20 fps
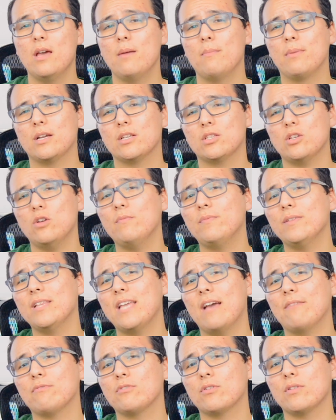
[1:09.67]
because hopefully
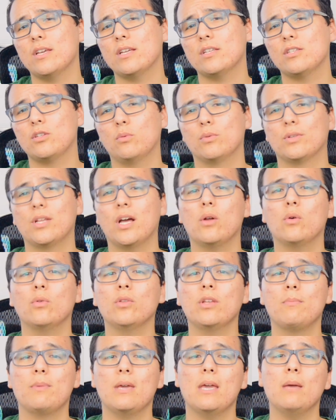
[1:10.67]
after this you will not
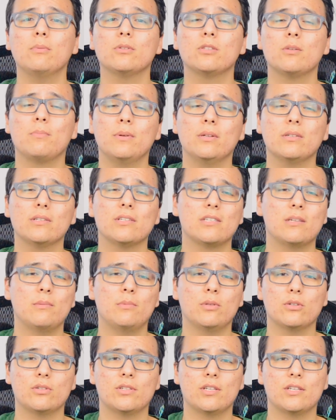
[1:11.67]
only be able to build a
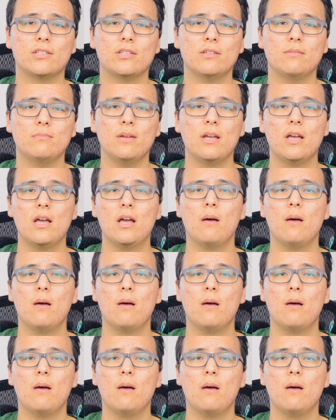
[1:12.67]
similar system,